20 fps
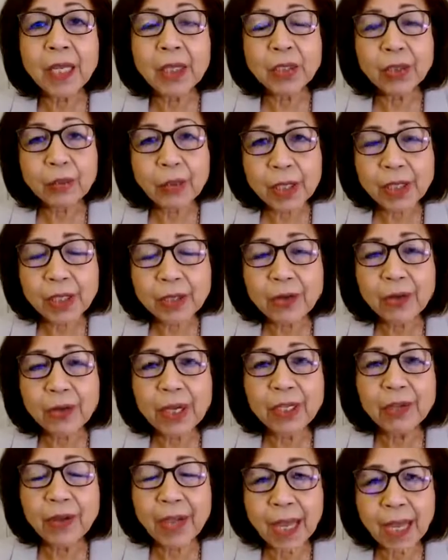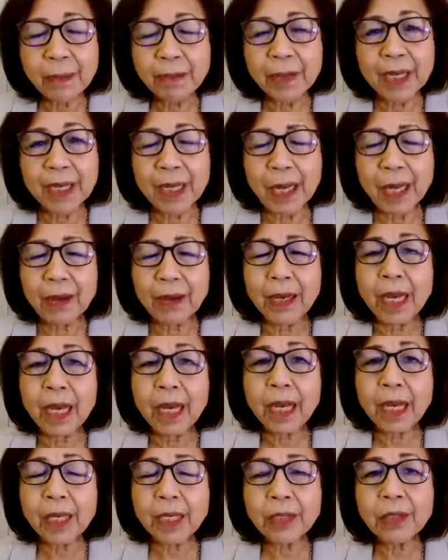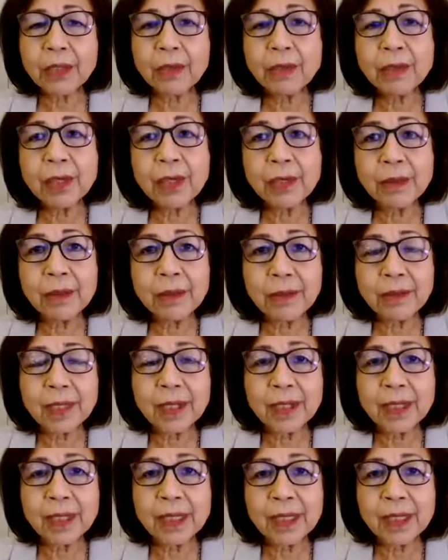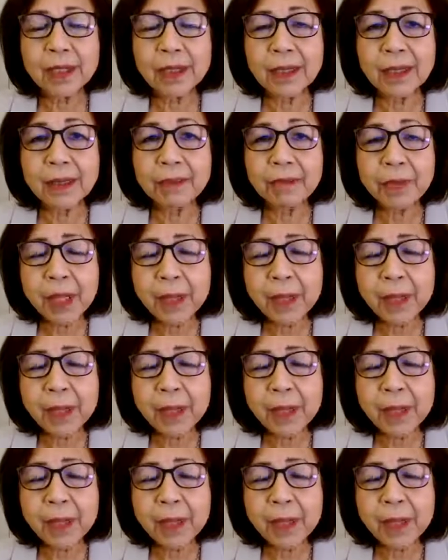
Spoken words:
So what's going to happen now? So the